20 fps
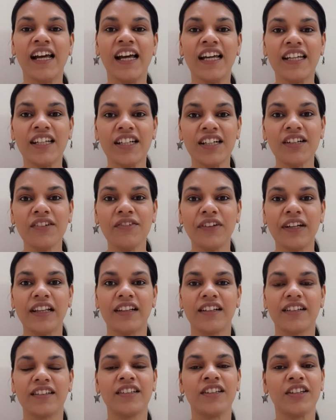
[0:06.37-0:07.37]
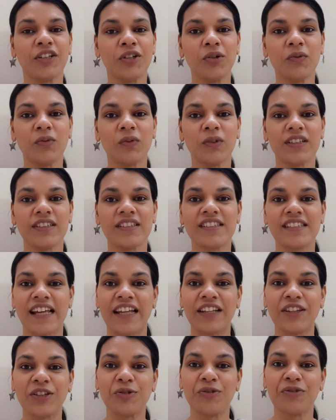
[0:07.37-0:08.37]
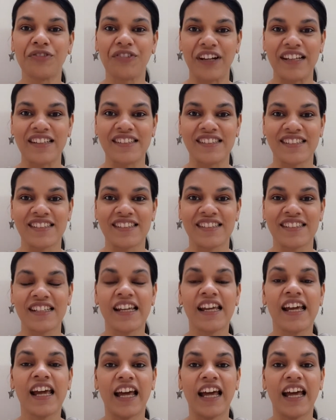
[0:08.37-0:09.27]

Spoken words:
Here we learn new words and new phrases.